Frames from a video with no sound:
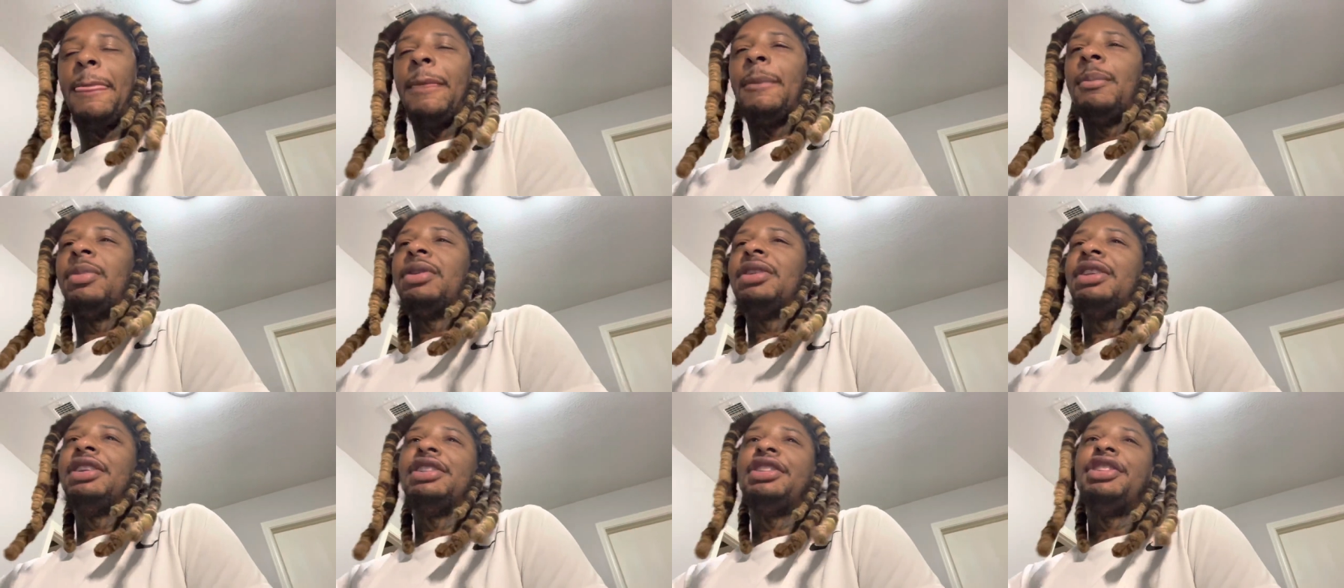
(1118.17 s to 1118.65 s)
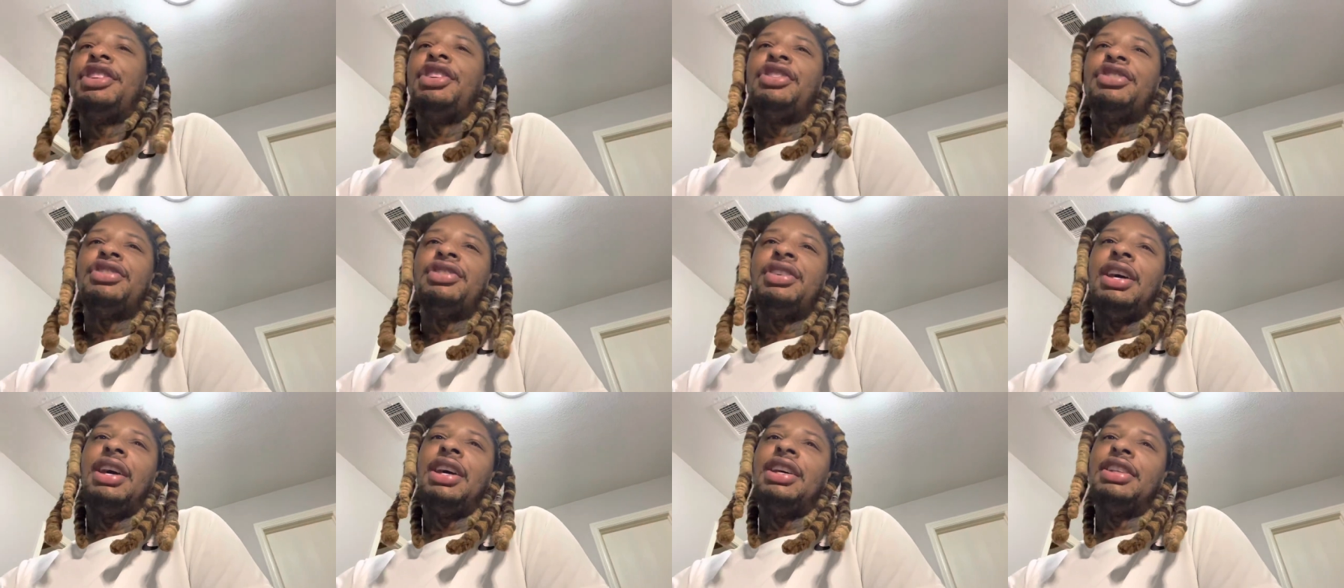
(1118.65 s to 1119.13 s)
But this is your
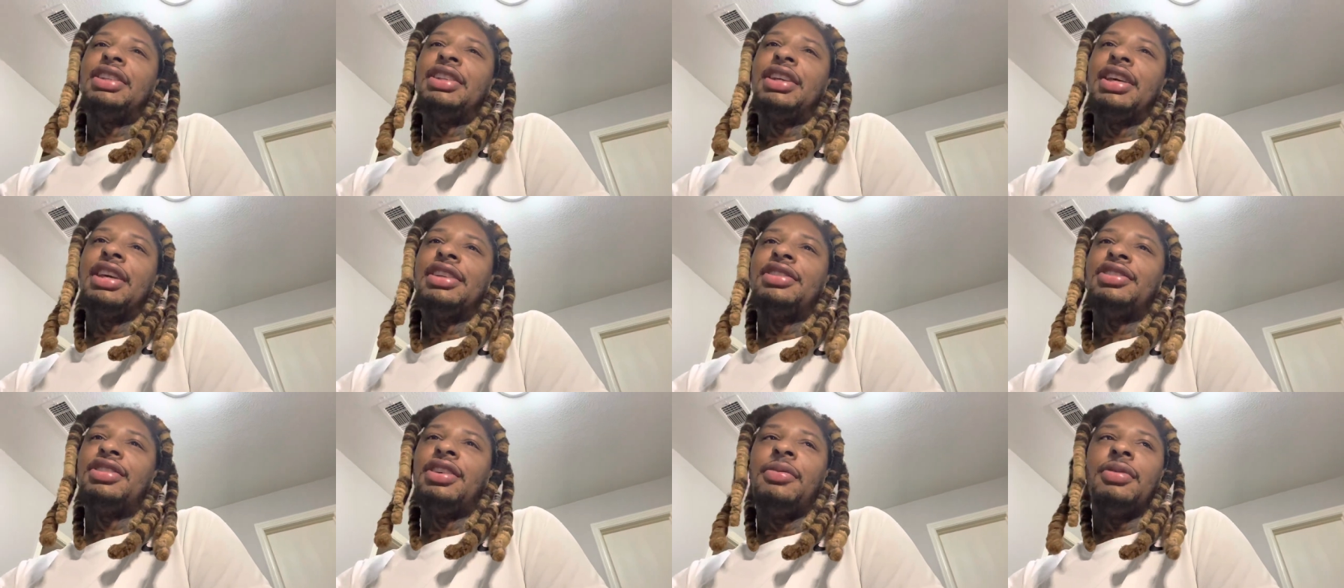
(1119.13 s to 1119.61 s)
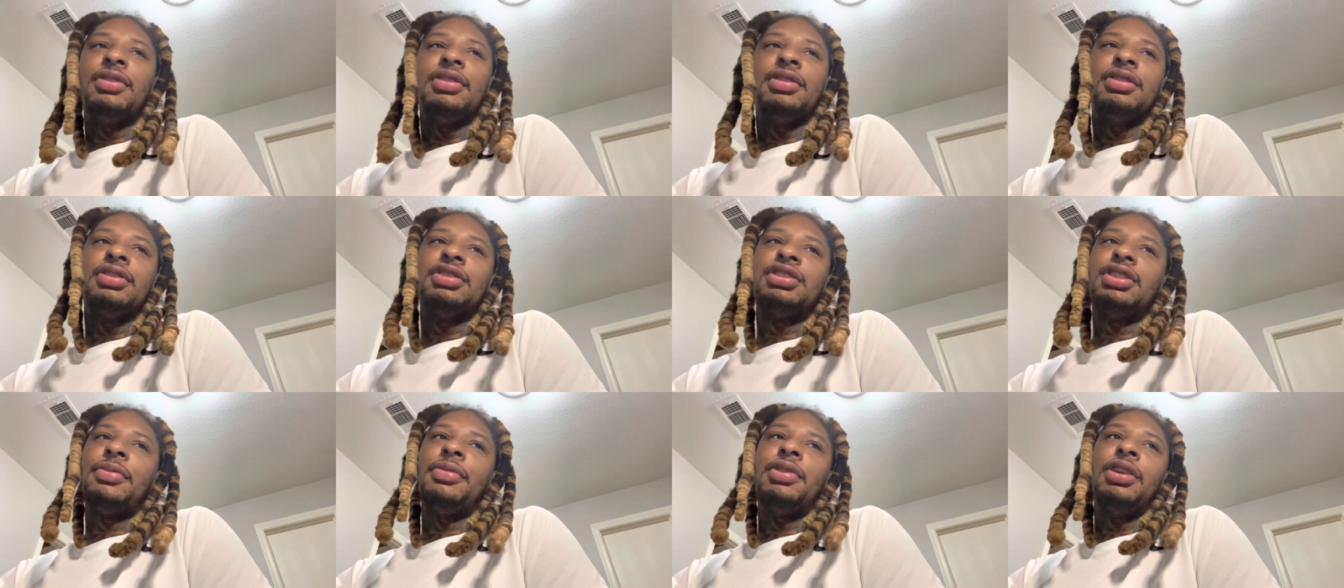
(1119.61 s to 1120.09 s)
chance to get some
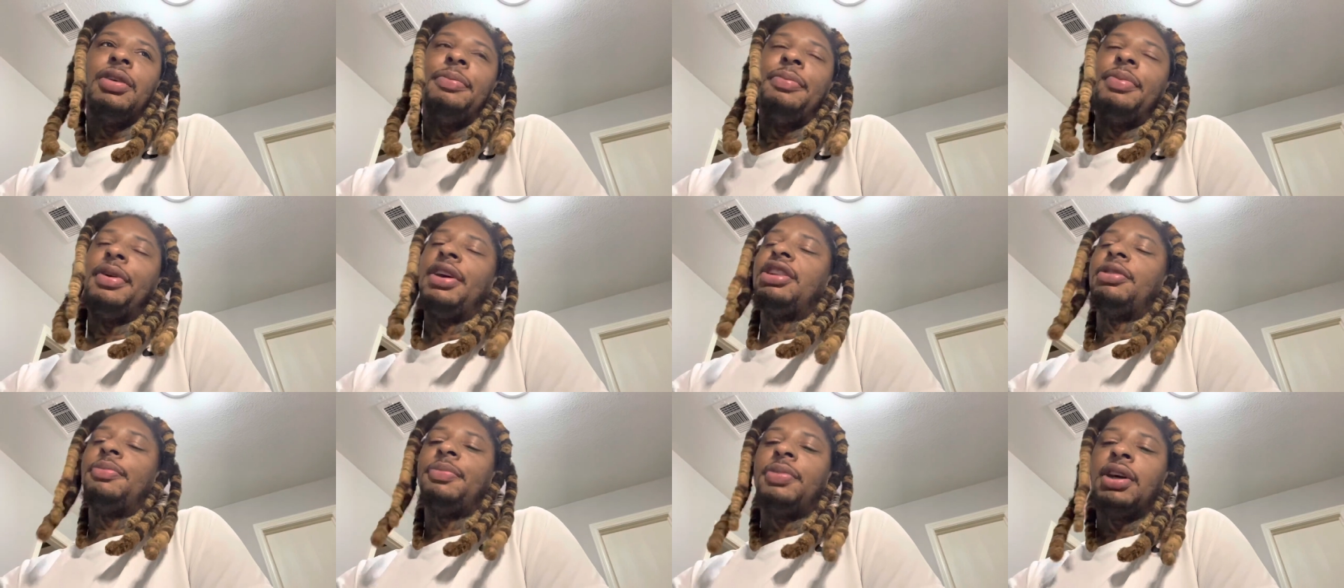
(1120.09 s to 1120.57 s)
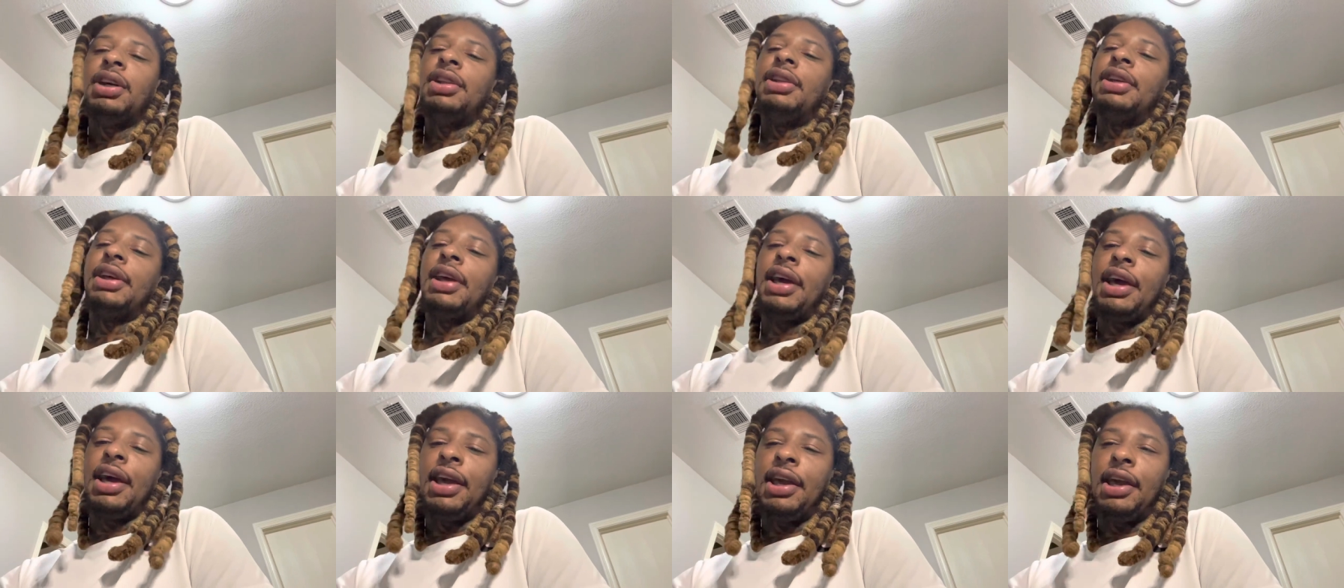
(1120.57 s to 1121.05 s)
of some of the best blood in the
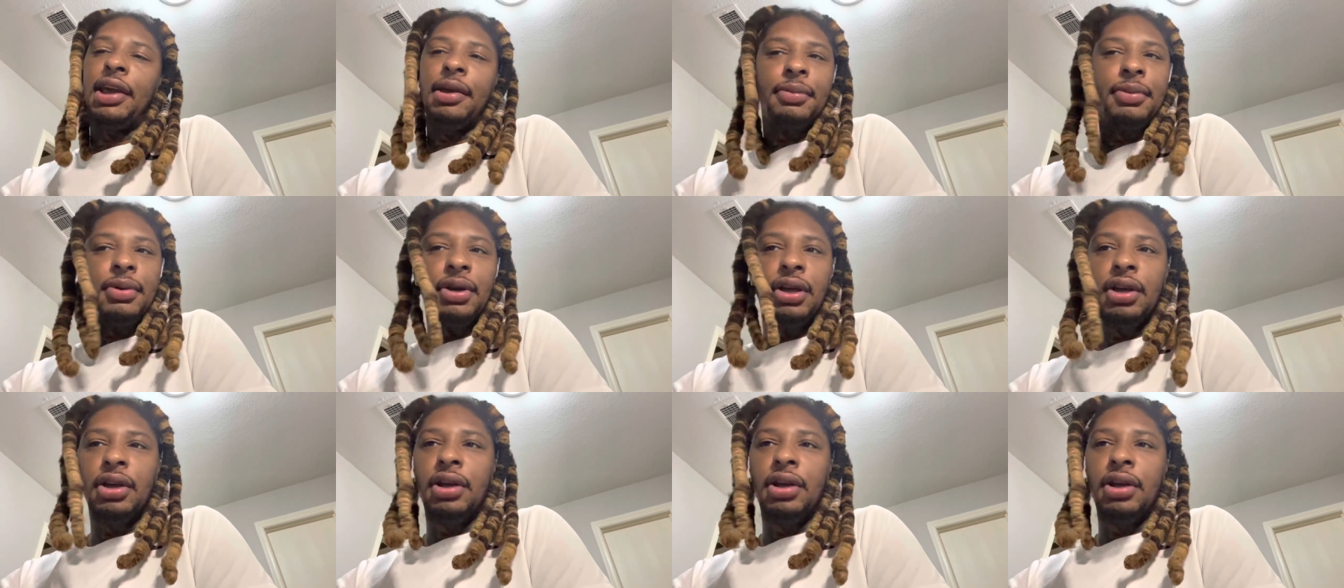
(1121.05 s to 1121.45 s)
game